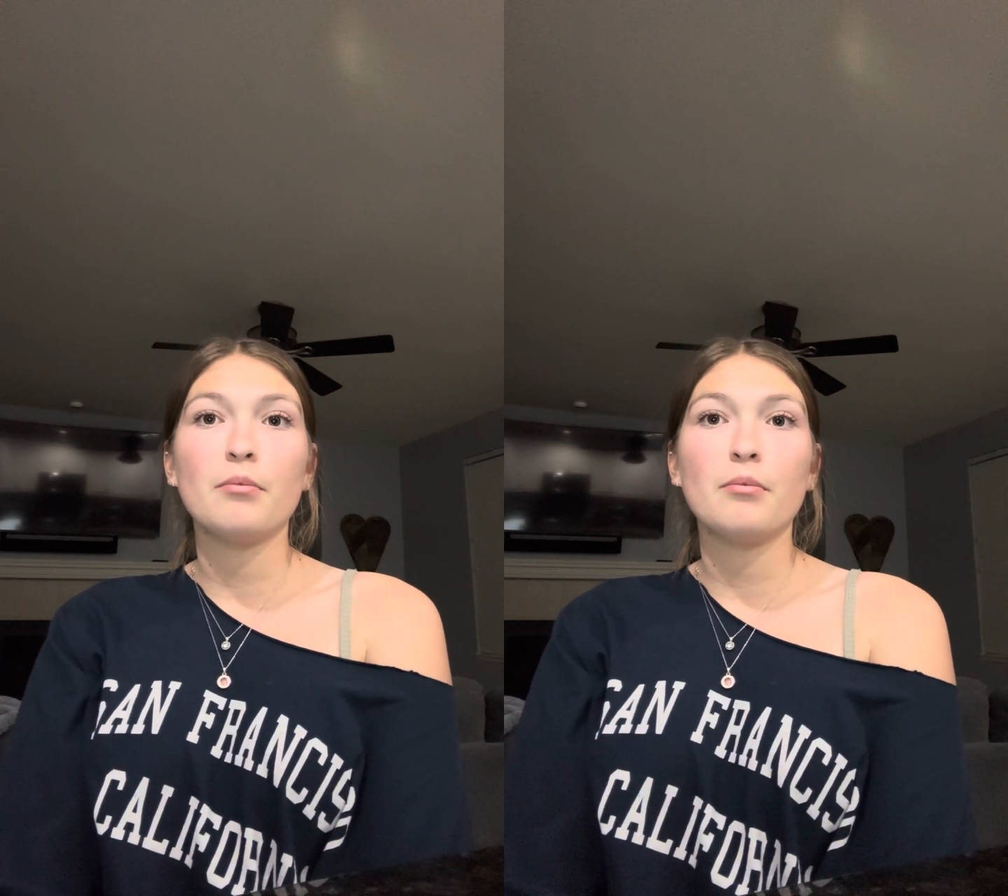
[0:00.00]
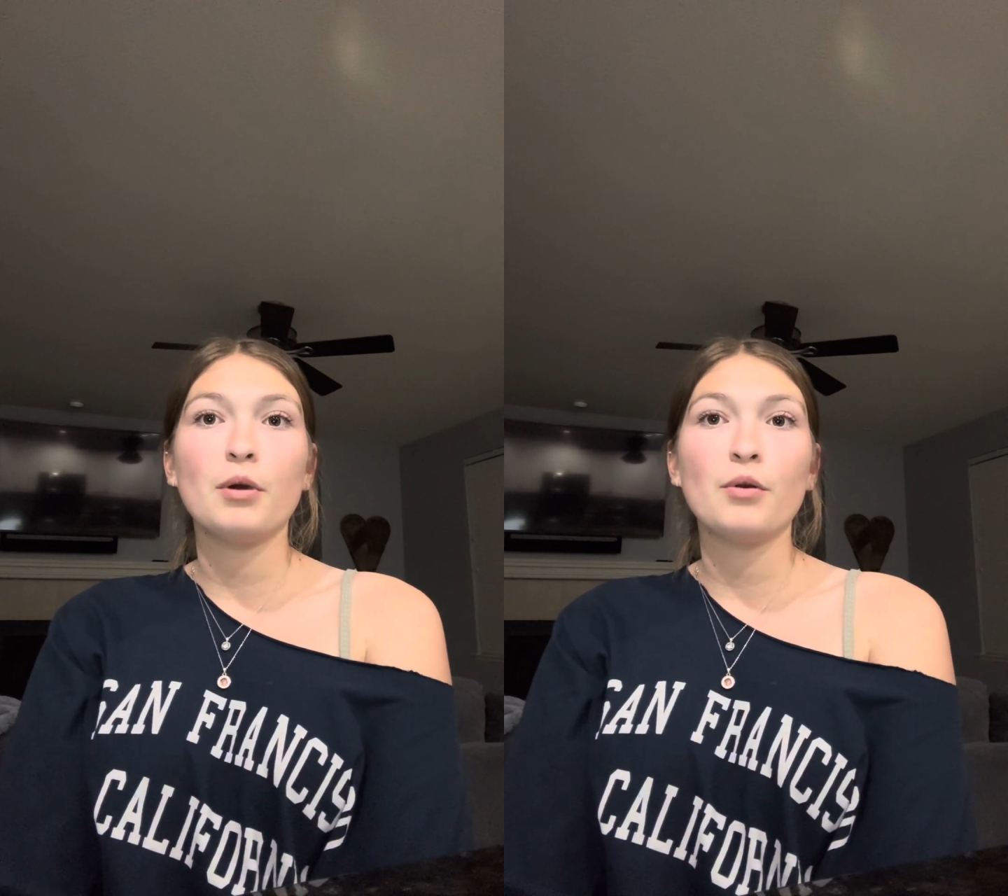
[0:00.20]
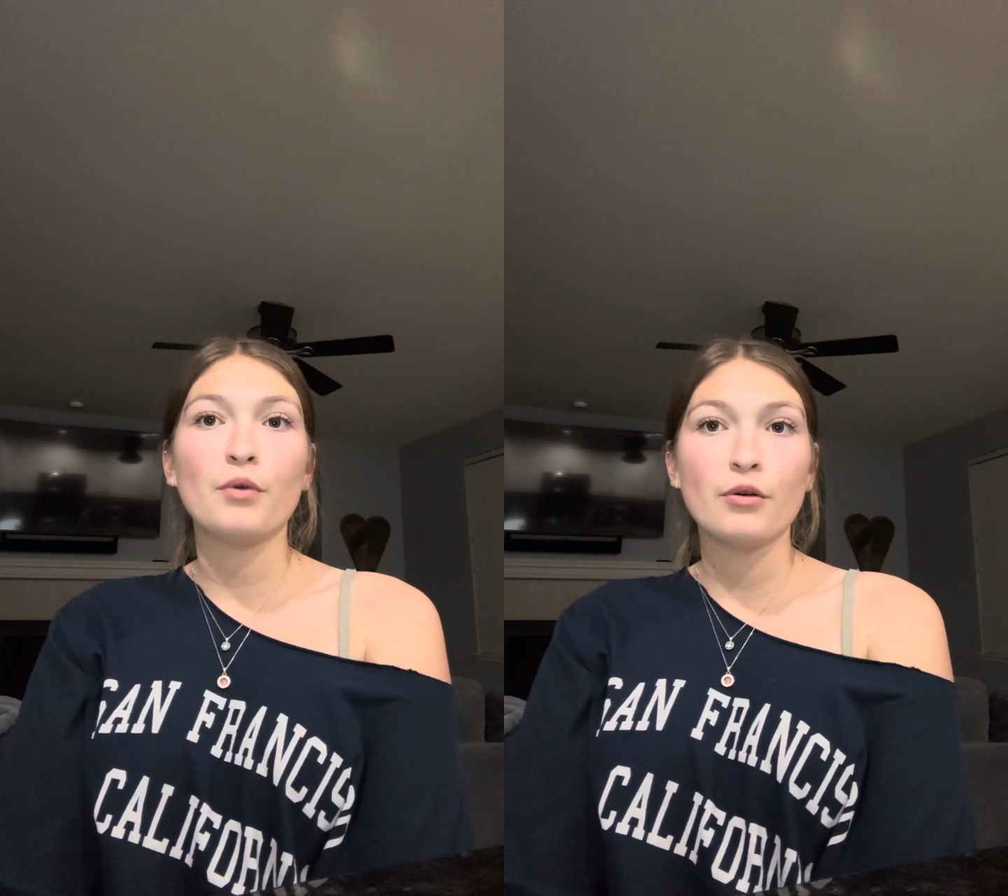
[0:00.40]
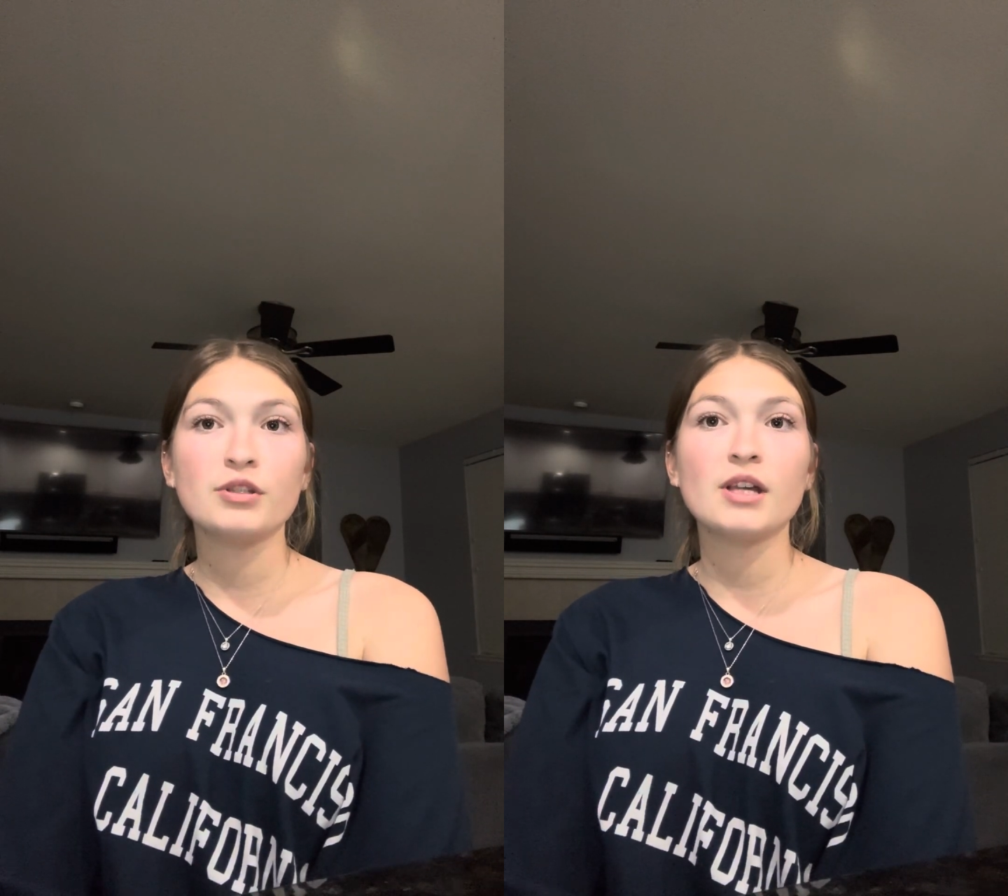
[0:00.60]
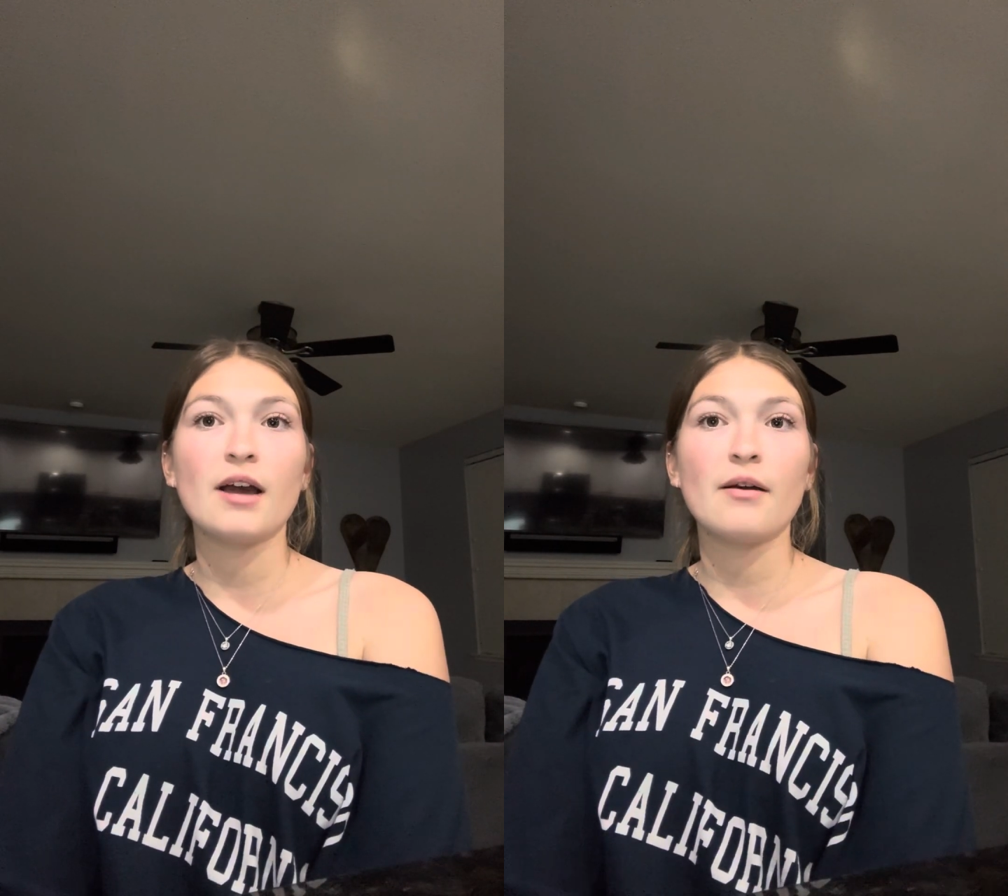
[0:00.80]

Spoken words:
Monroe's